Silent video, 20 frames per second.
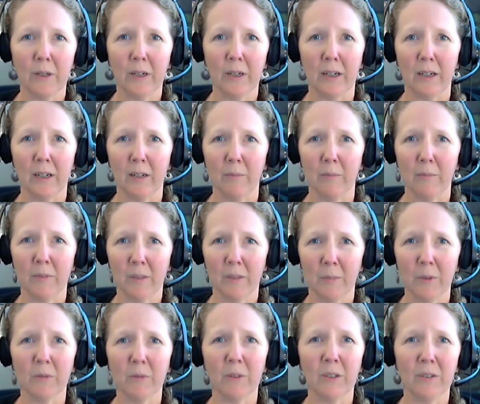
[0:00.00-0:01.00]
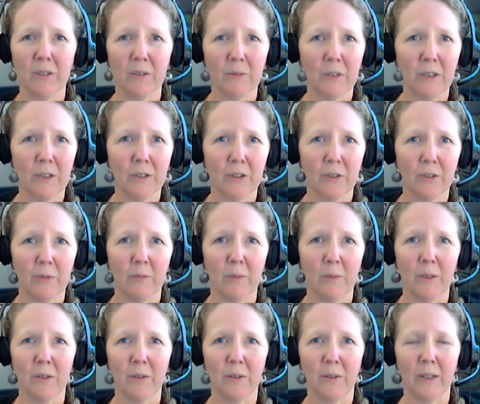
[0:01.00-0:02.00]
some of the recent research we've
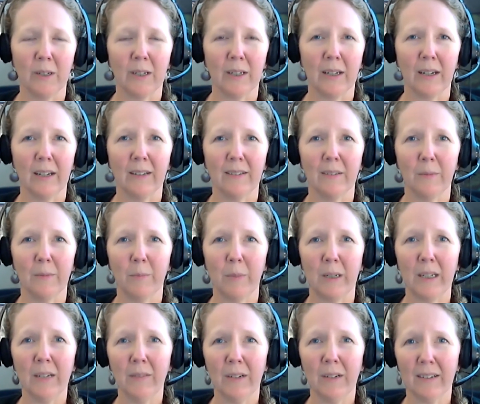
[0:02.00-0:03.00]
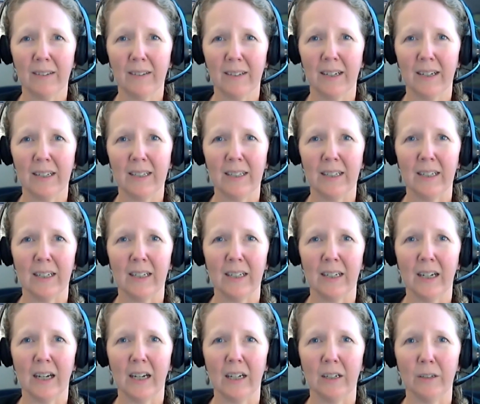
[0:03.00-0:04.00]
been doing has been giving us an
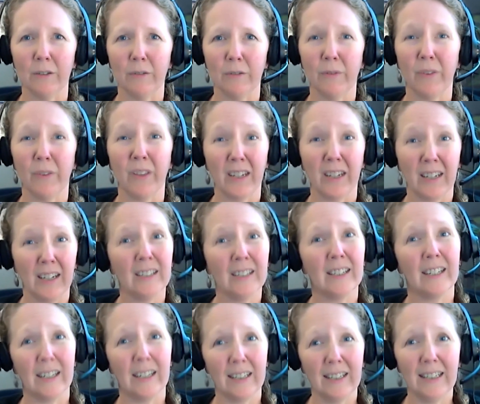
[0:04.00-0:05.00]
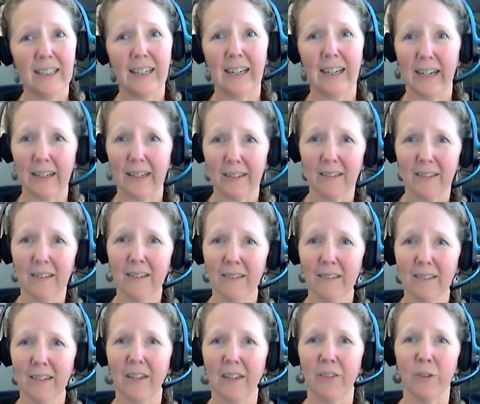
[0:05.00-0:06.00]
idea of the gut-kidney
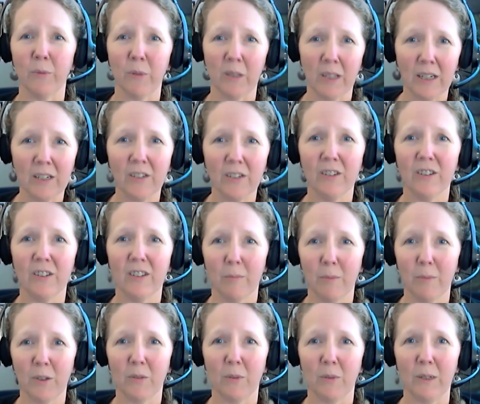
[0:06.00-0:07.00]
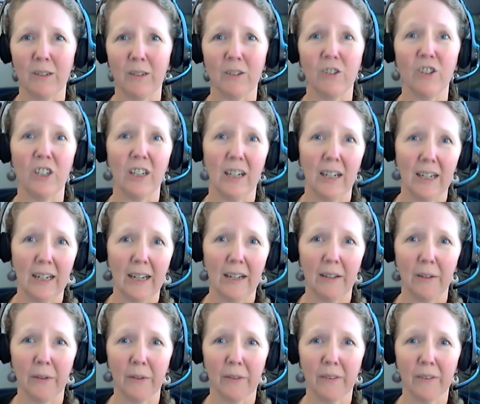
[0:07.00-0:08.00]
axis and the relationship between GI
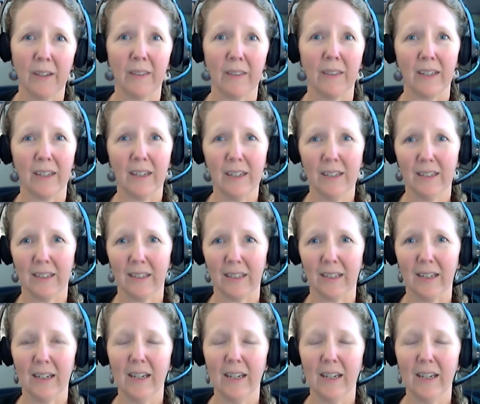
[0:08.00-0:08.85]
health and the kidney